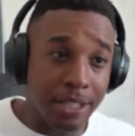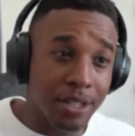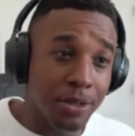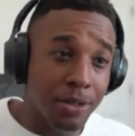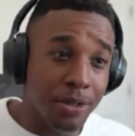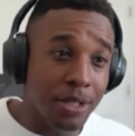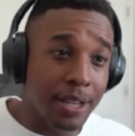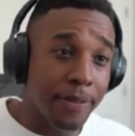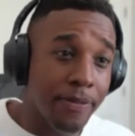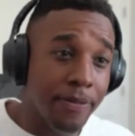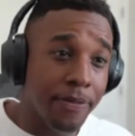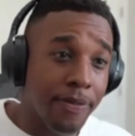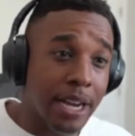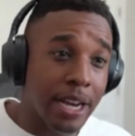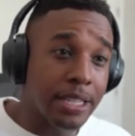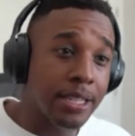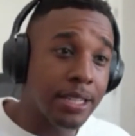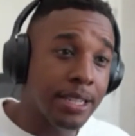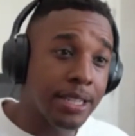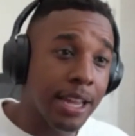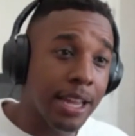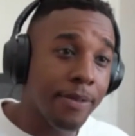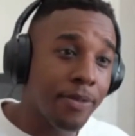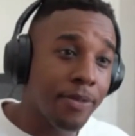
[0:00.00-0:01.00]
Like, yes, you
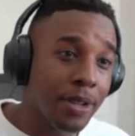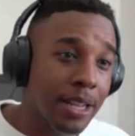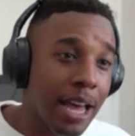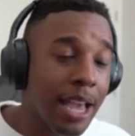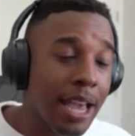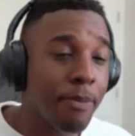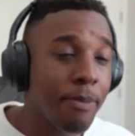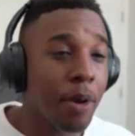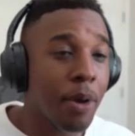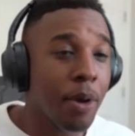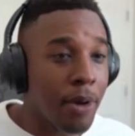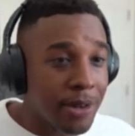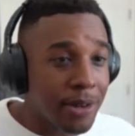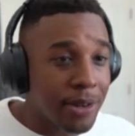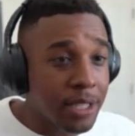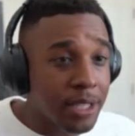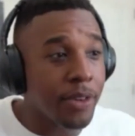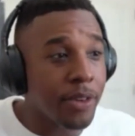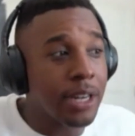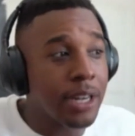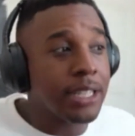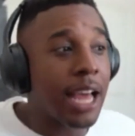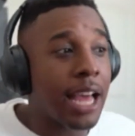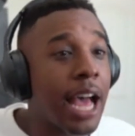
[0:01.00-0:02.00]
see fun stuff online,
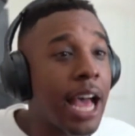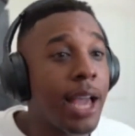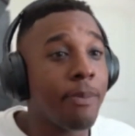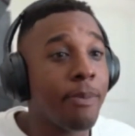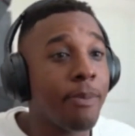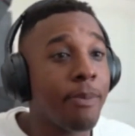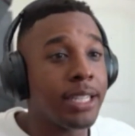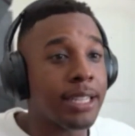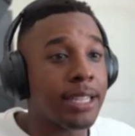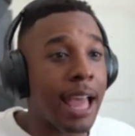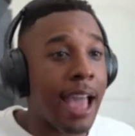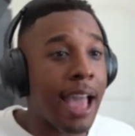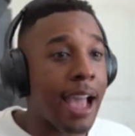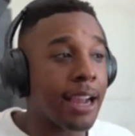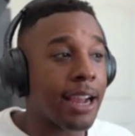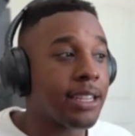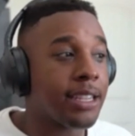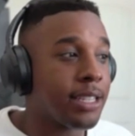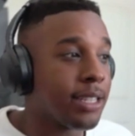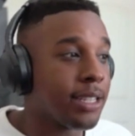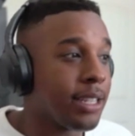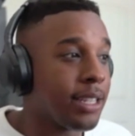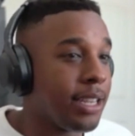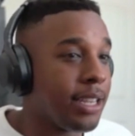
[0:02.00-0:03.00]
but most of our time
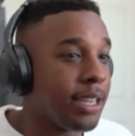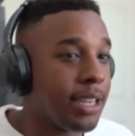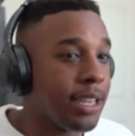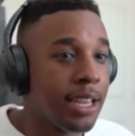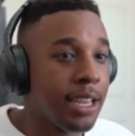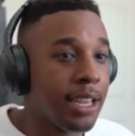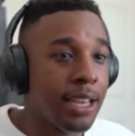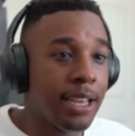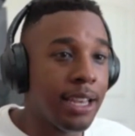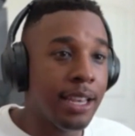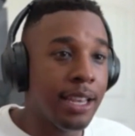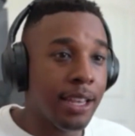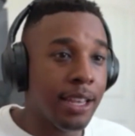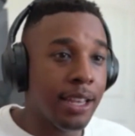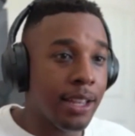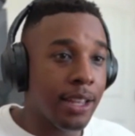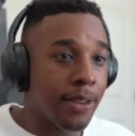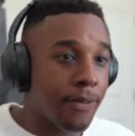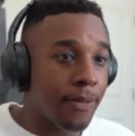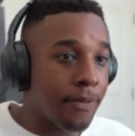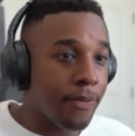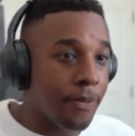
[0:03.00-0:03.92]
is actually